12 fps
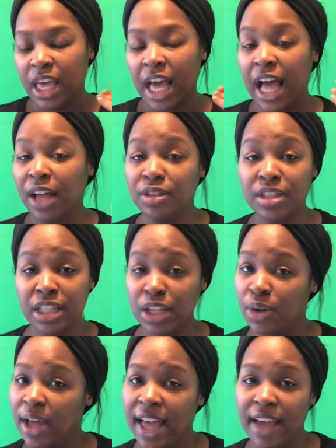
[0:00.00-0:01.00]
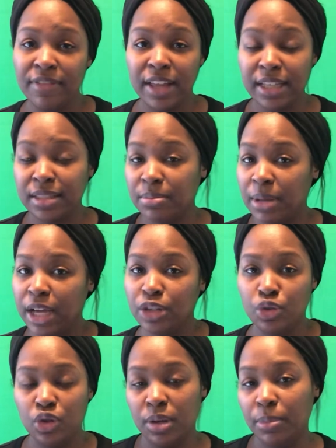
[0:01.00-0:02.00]
I'll still have like some ice
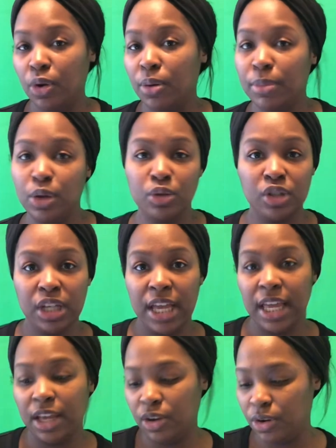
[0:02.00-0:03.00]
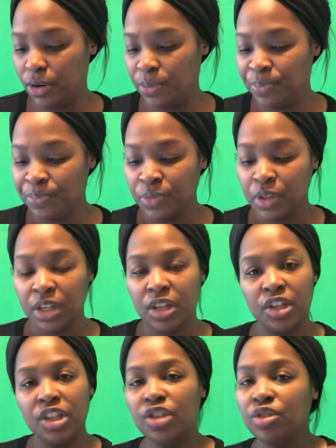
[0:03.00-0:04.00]
cream or a milkshake or
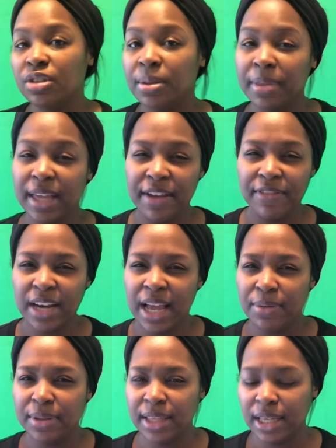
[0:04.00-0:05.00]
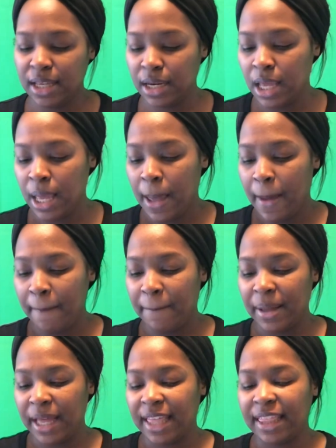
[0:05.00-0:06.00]
cookies or something every now and then
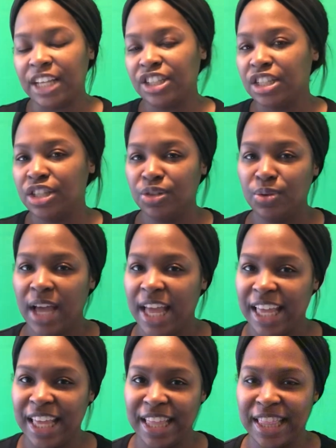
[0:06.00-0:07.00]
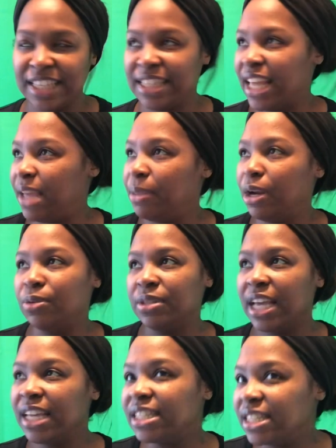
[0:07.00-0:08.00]
but they just do not hit the same. They don't
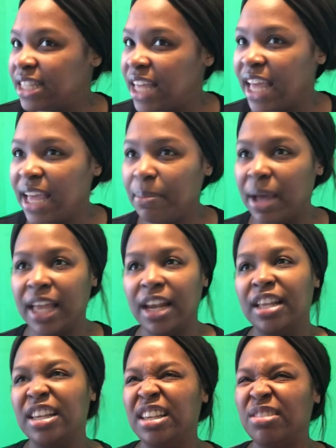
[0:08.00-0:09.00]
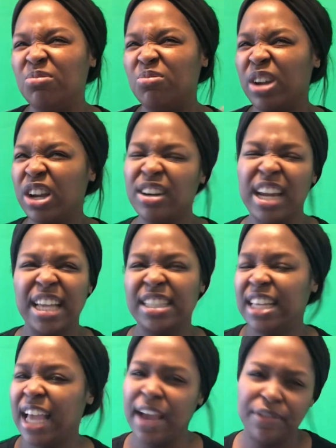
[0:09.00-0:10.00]
taste the same. I get a weird,
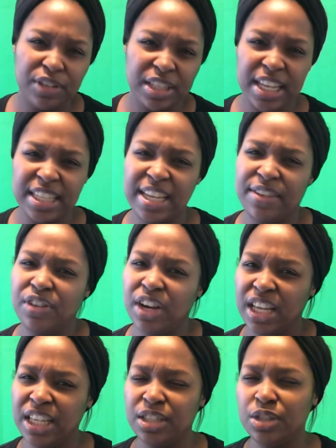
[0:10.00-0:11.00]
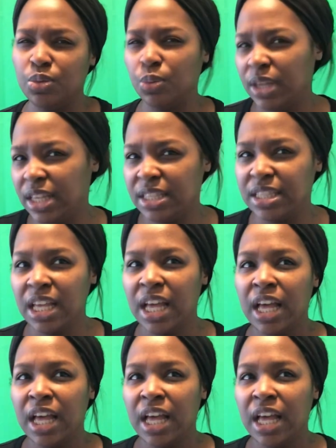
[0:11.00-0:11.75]
nasty aftertaste after I eat sweets.